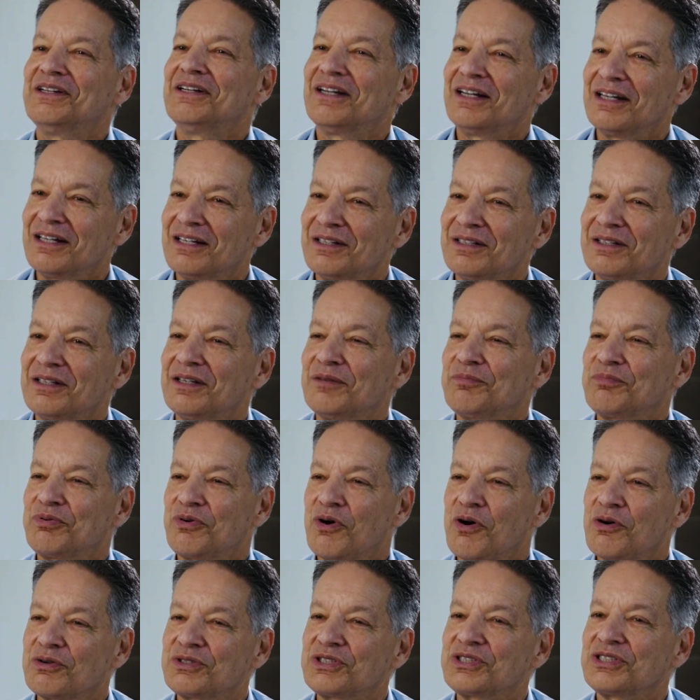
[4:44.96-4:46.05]

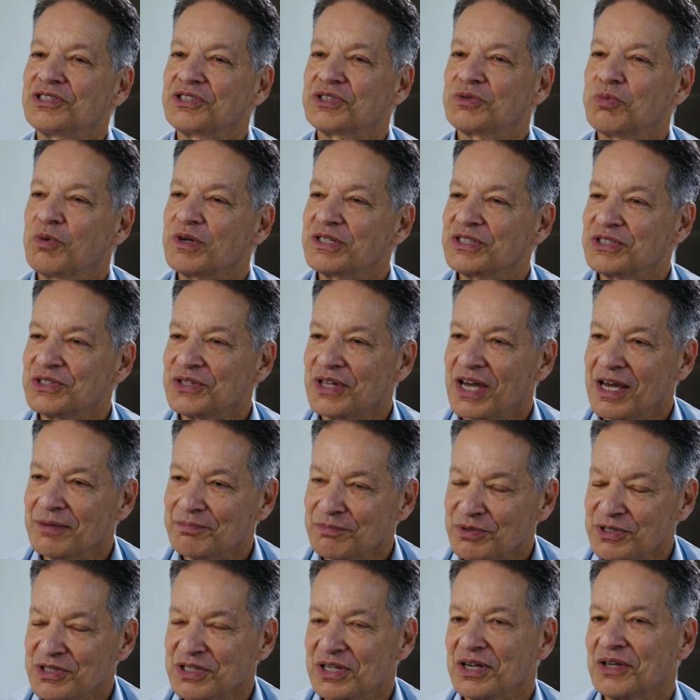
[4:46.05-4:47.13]
approach to switch that
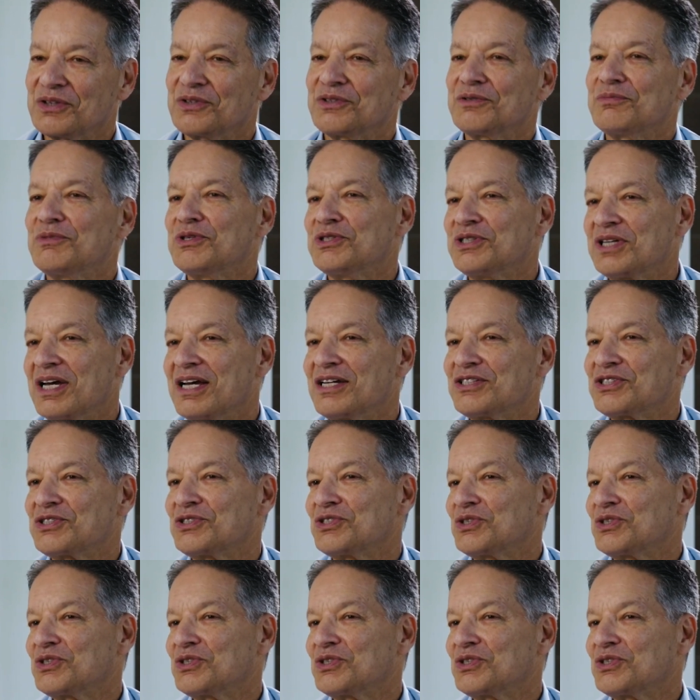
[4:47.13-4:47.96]
particular mutation